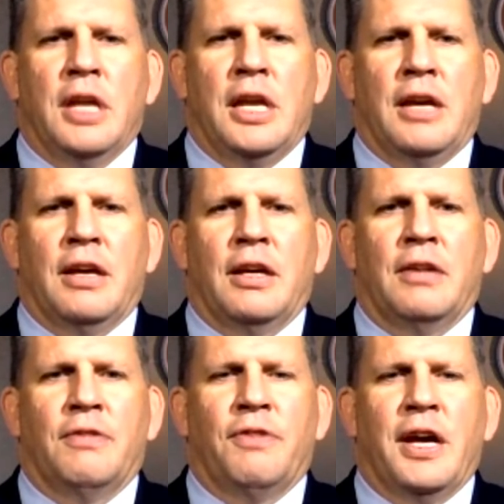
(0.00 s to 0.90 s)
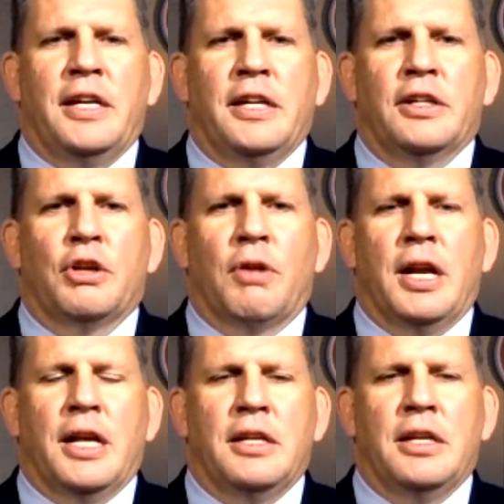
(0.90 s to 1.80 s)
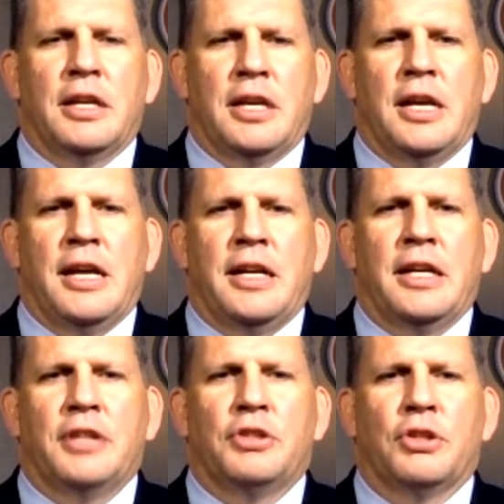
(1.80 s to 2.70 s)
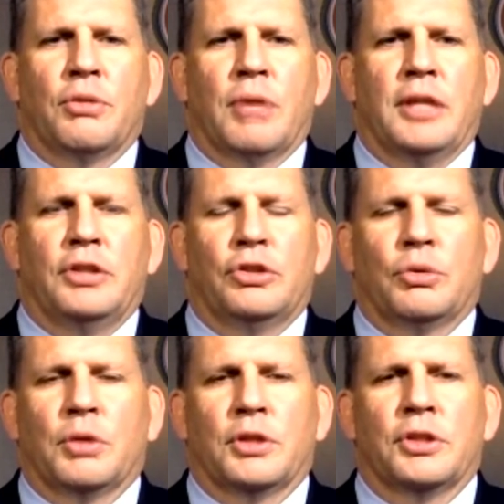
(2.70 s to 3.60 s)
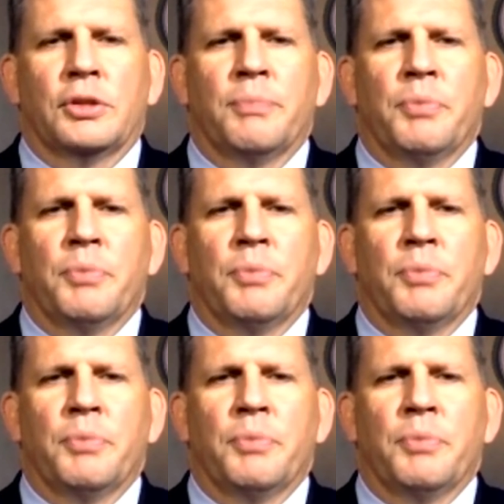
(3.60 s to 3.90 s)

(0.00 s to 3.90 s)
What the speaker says: and finding the great idea and connecting it to the right source.